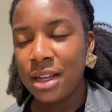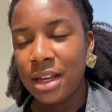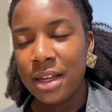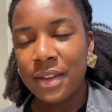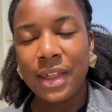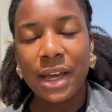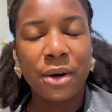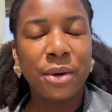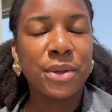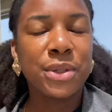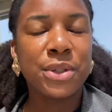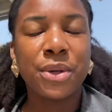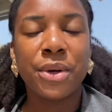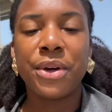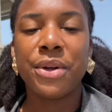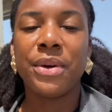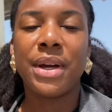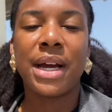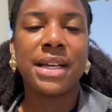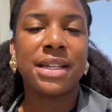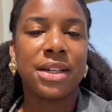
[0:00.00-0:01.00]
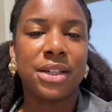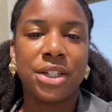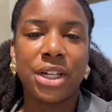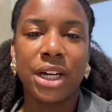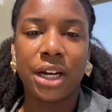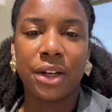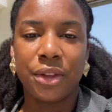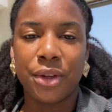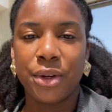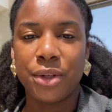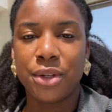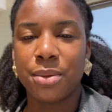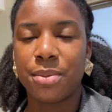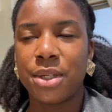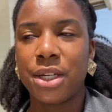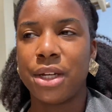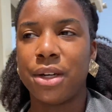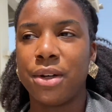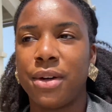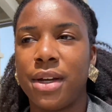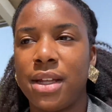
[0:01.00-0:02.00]
that whole story, you guys can check out their YouTube
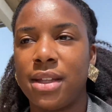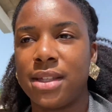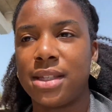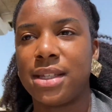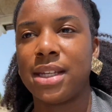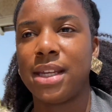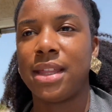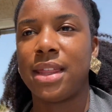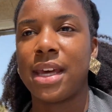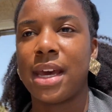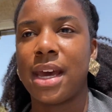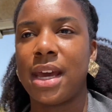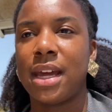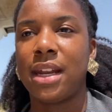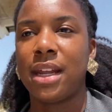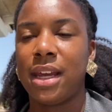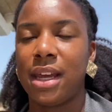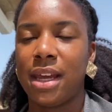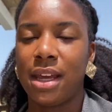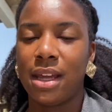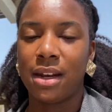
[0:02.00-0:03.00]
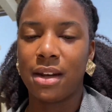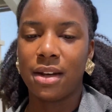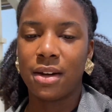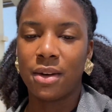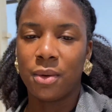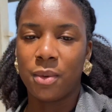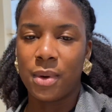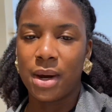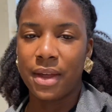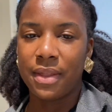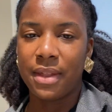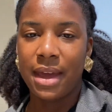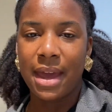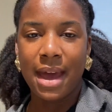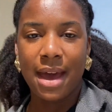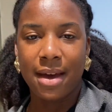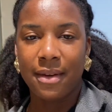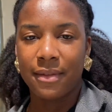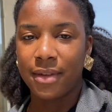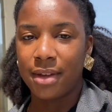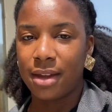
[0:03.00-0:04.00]
channel and see that and why they
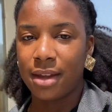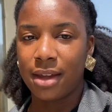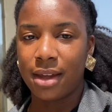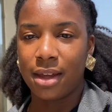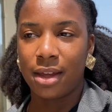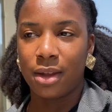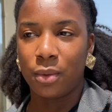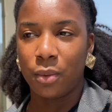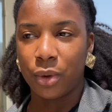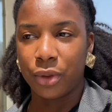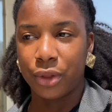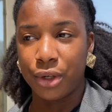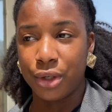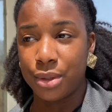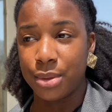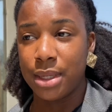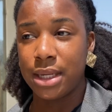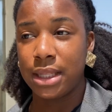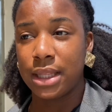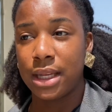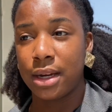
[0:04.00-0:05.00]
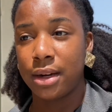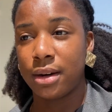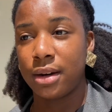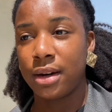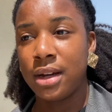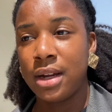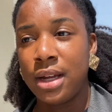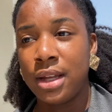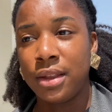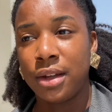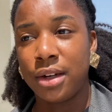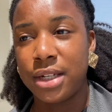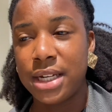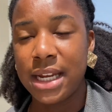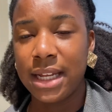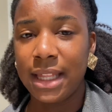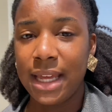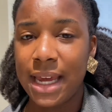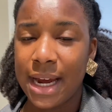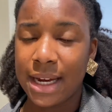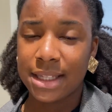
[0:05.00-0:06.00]
have it and what they're doing there, their
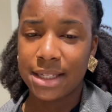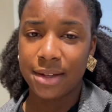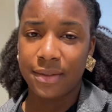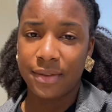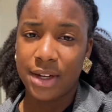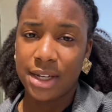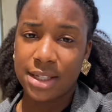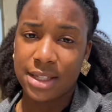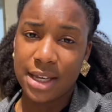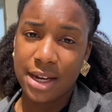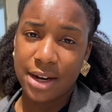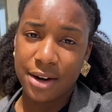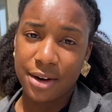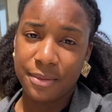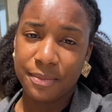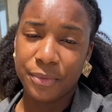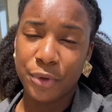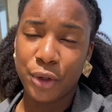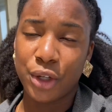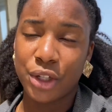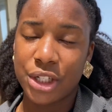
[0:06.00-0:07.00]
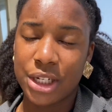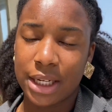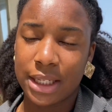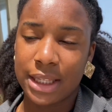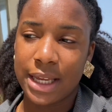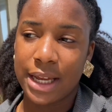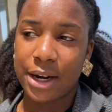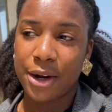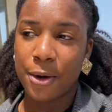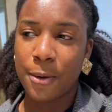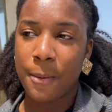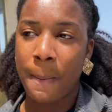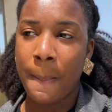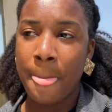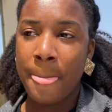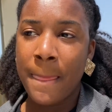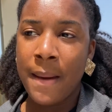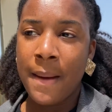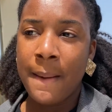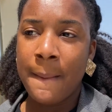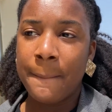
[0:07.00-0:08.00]
daily activities there. You can check that out.
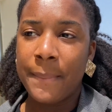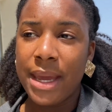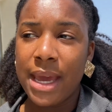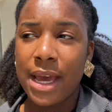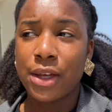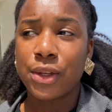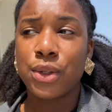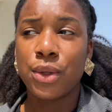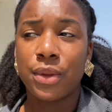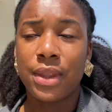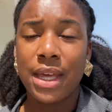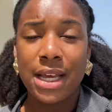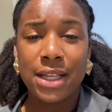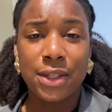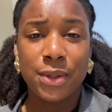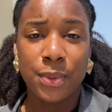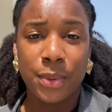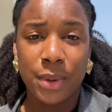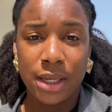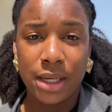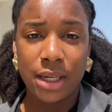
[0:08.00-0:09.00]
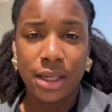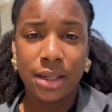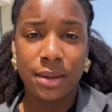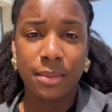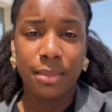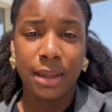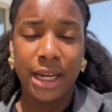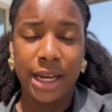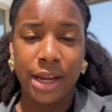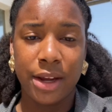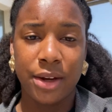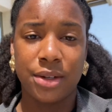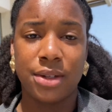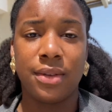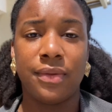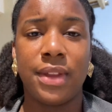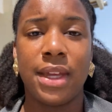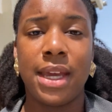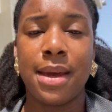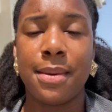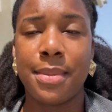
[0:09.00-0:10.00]
But yeah, so that's what Black Acres of
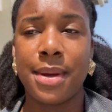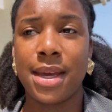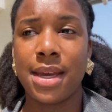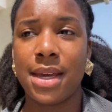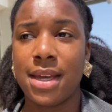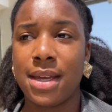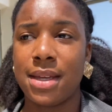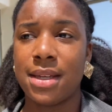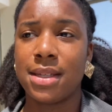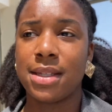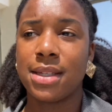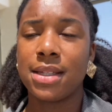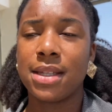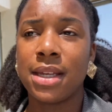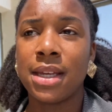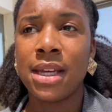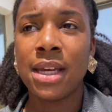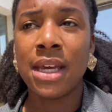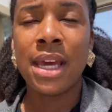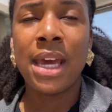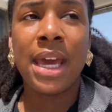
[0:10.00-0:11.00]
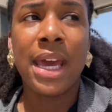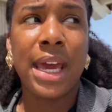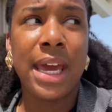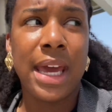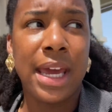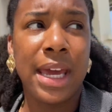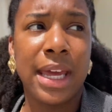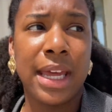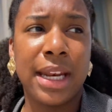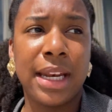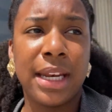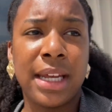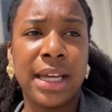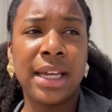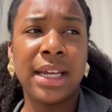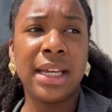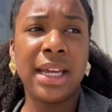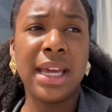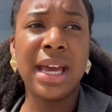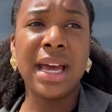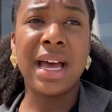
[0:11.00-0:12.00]
the Gambia is. And
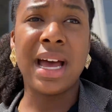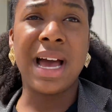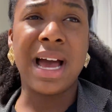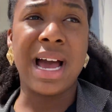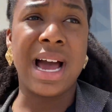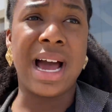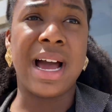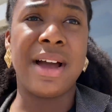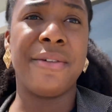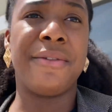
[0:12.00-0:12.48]
yeah, I